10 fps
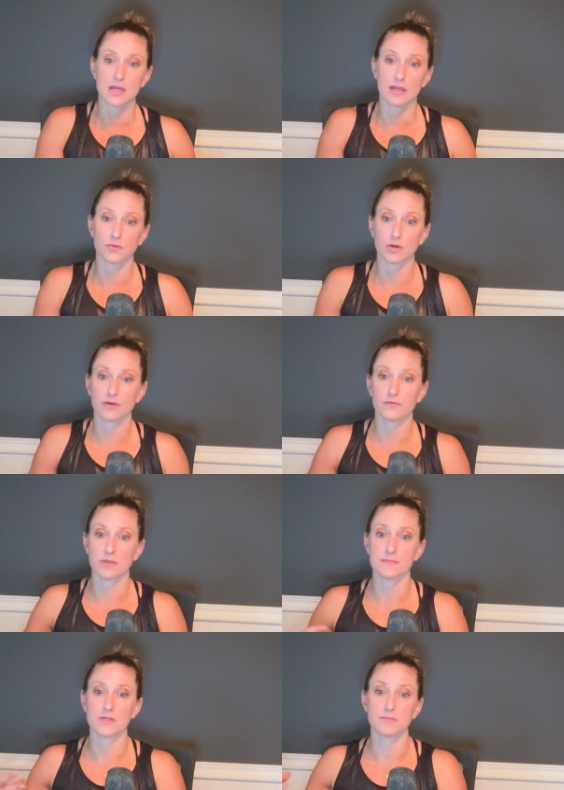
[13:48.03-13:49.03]
in order for
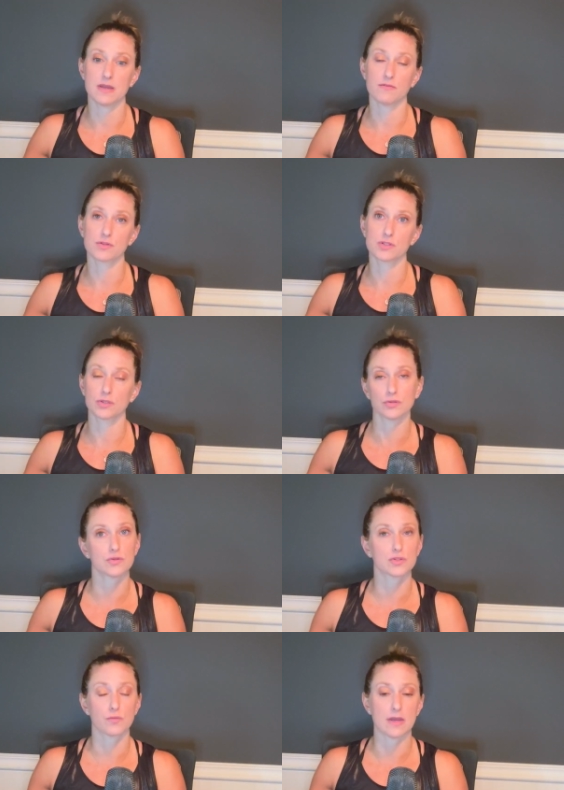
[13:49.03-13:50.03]
them to be able to
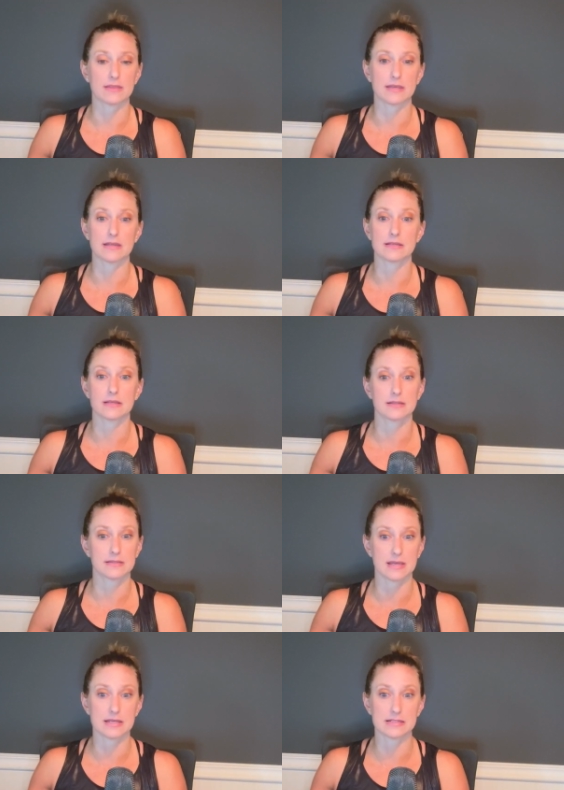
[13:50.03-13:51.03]
lose the weight that
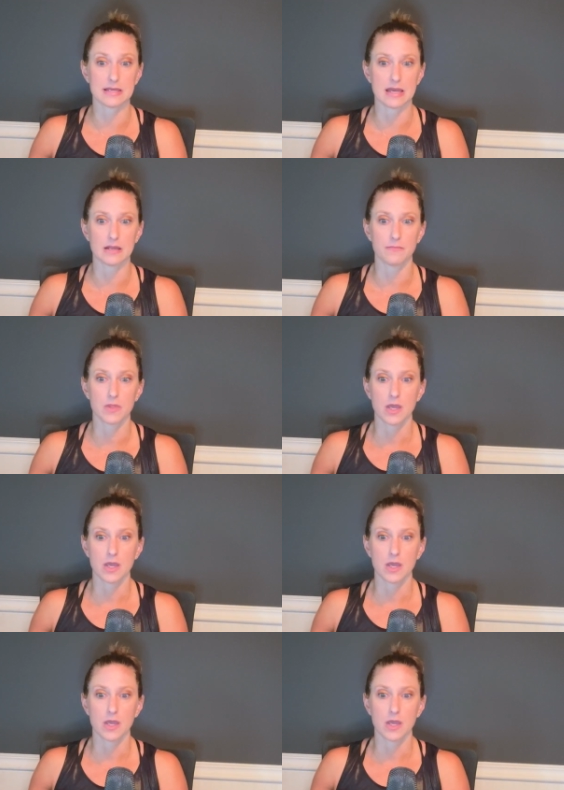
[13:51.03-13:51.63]
they did.